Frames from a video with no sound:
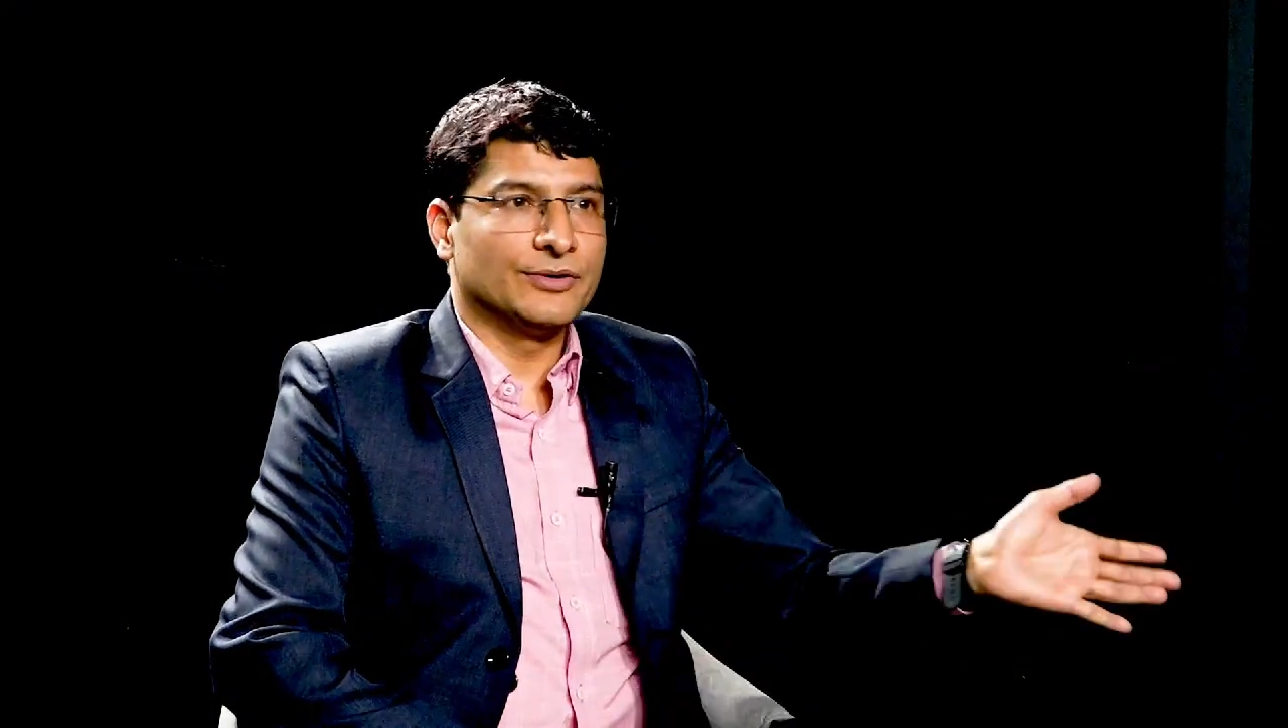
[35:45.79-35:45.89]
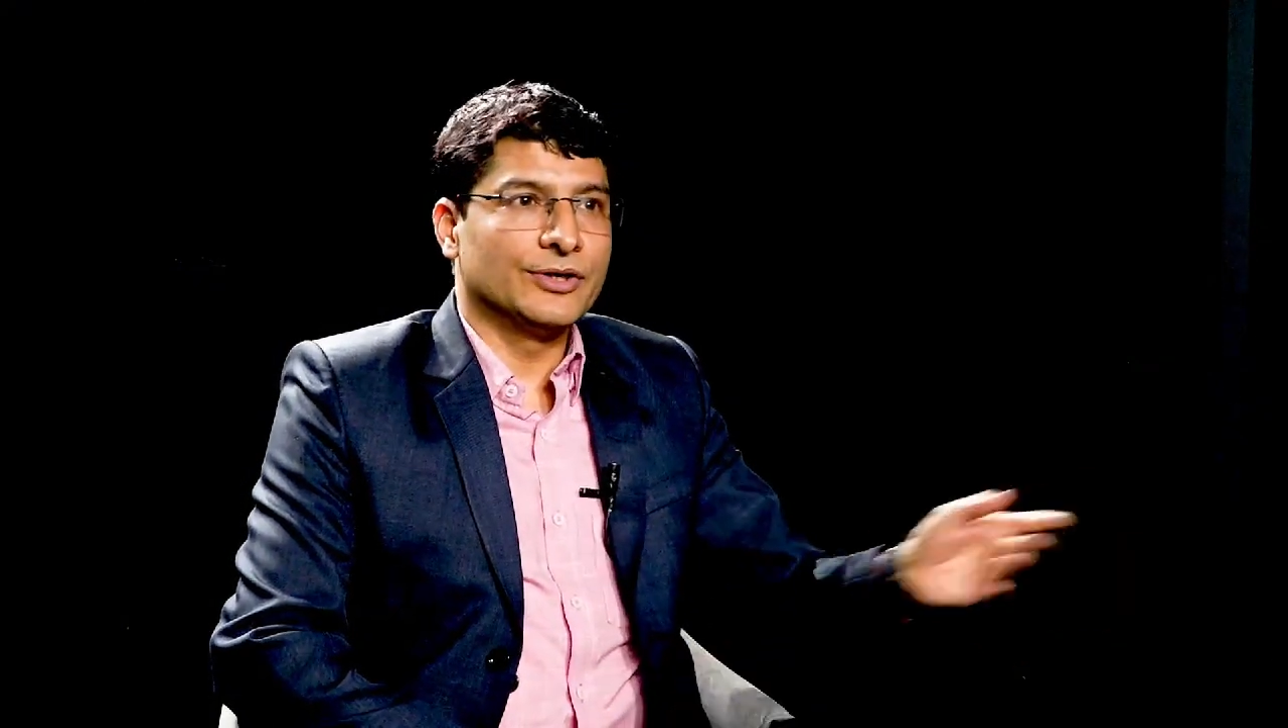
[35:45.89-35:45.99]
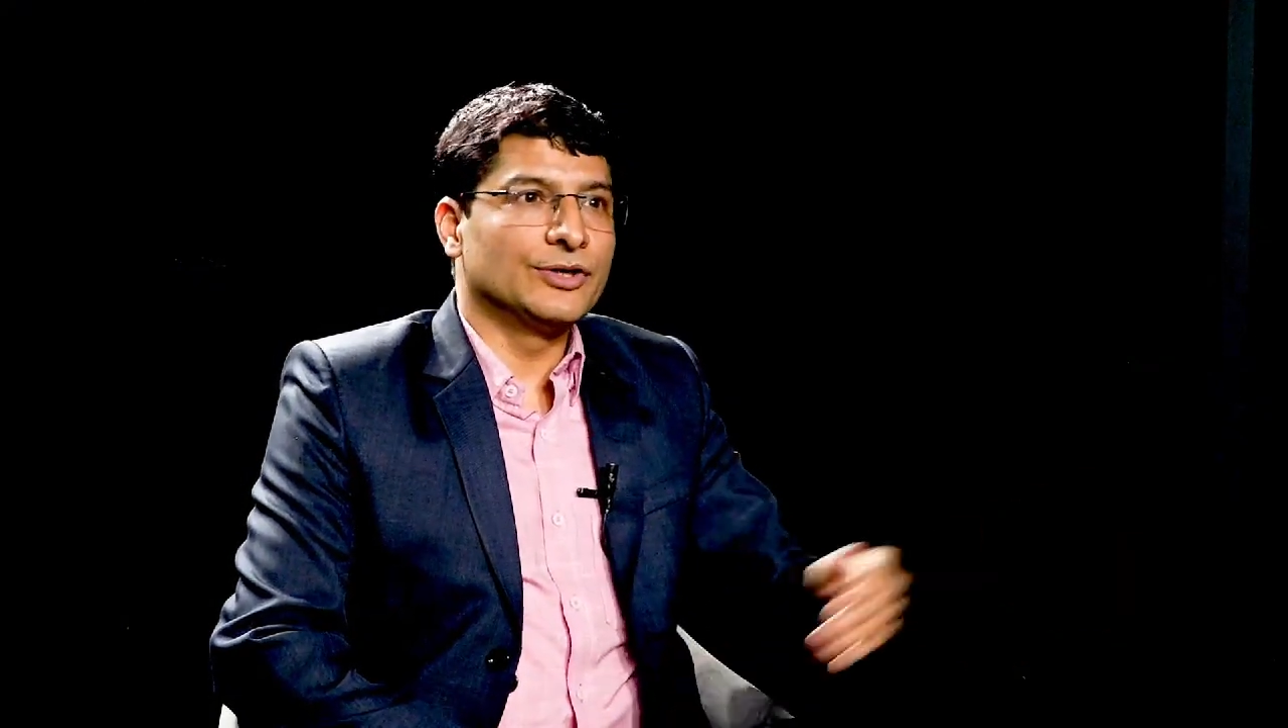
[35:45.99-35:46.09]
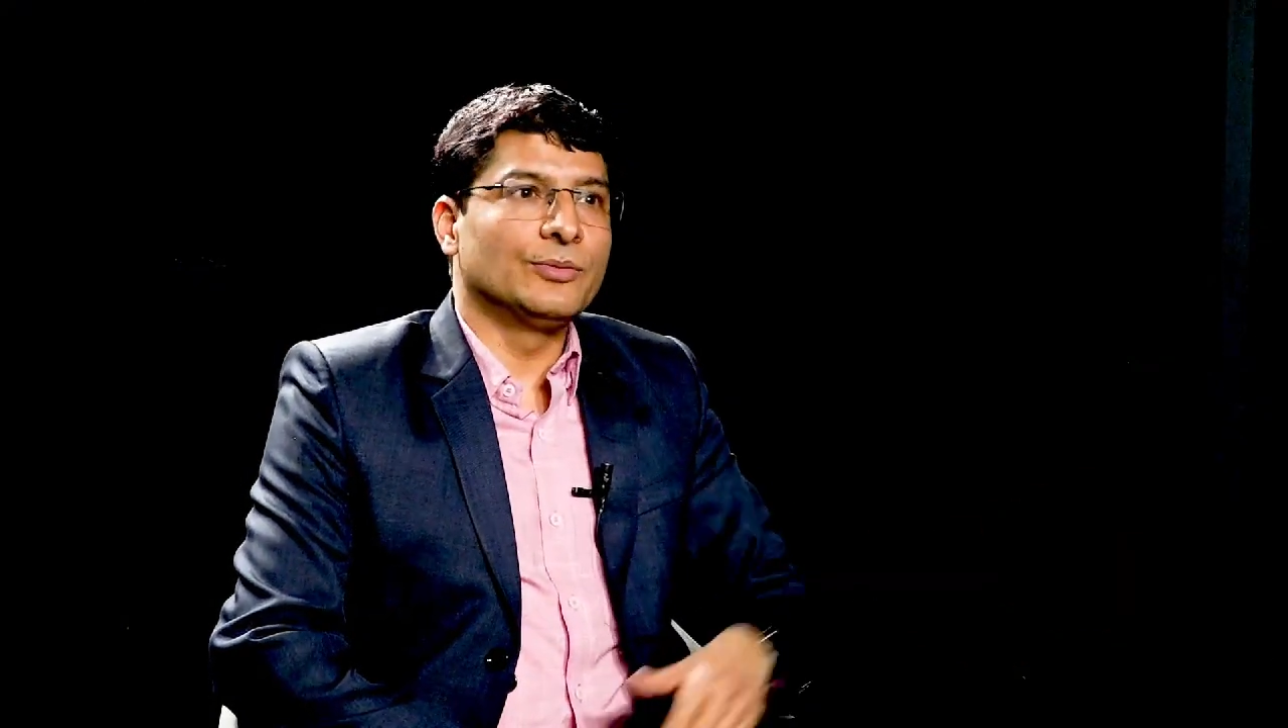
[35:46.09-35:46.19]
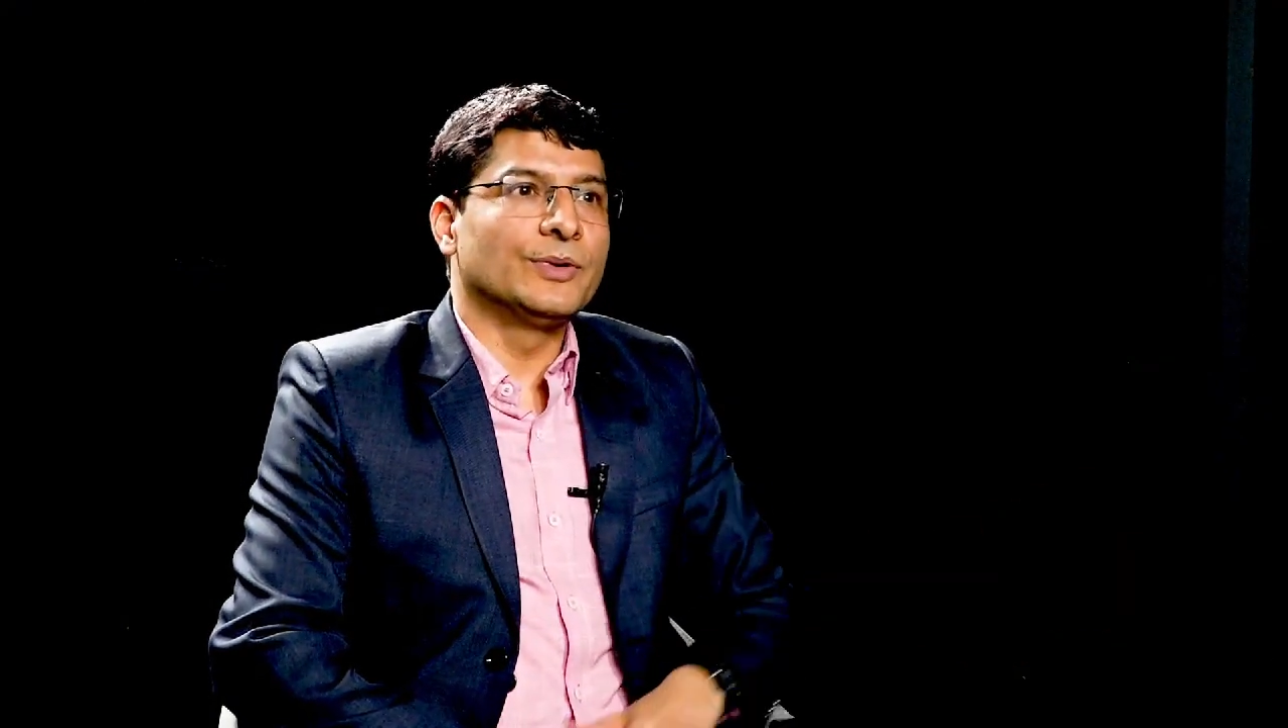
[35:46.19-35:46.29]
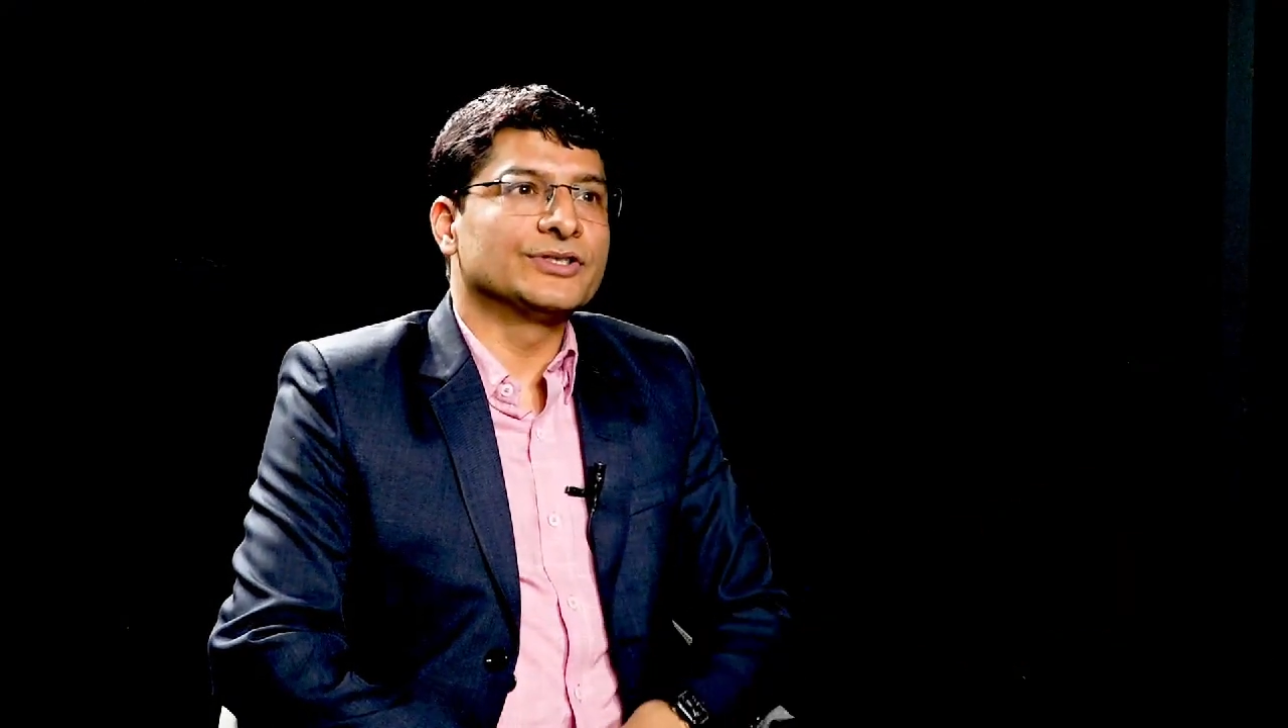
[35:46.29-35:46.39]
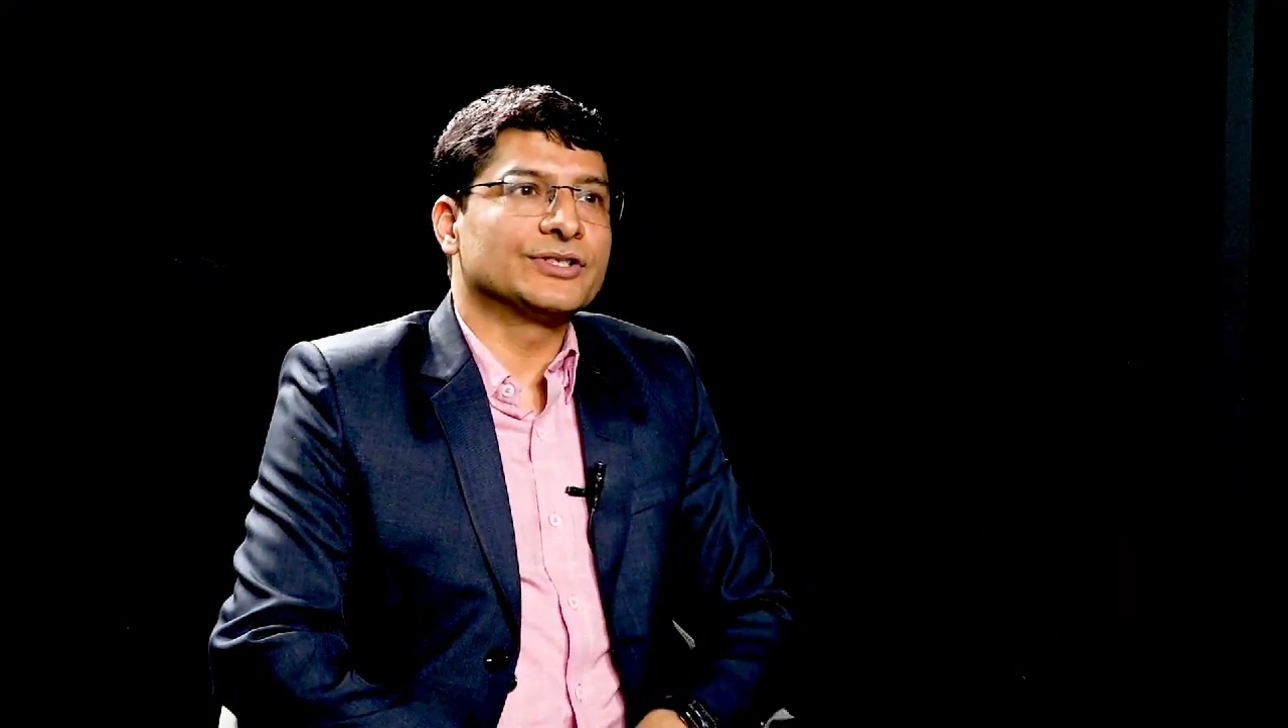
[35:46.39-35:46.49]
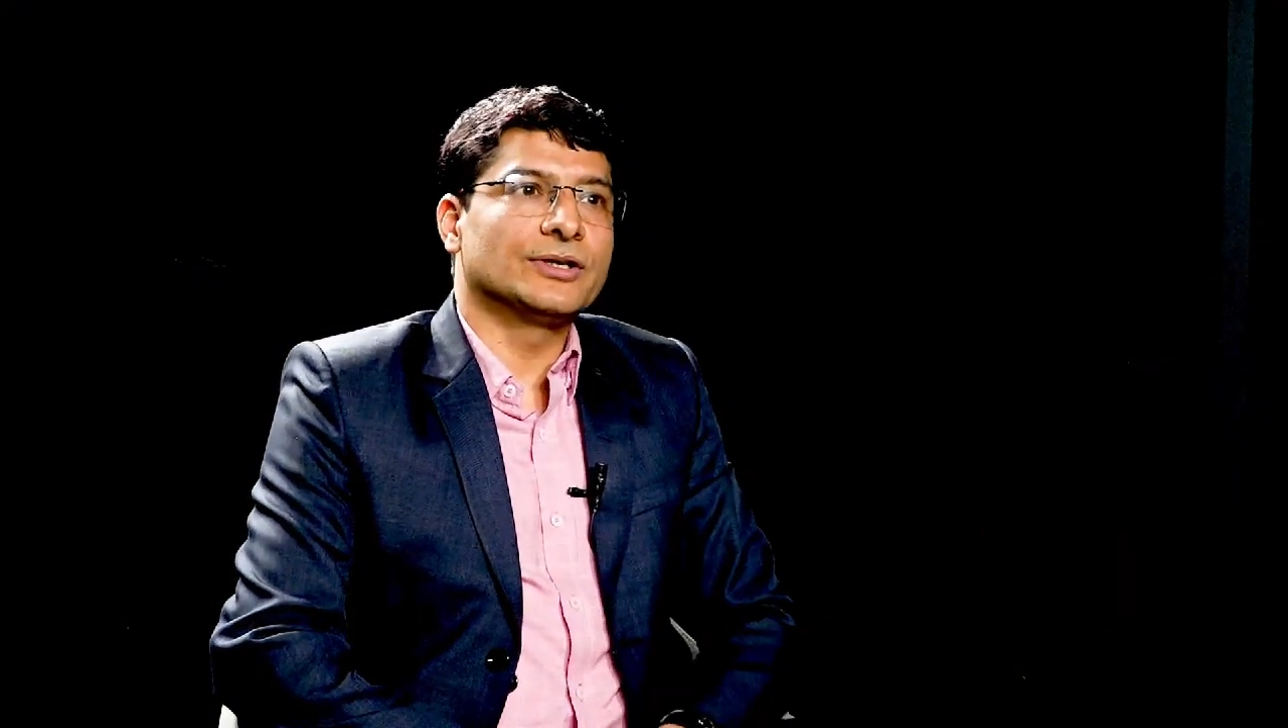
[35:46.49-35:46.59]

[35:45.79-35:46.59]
running your business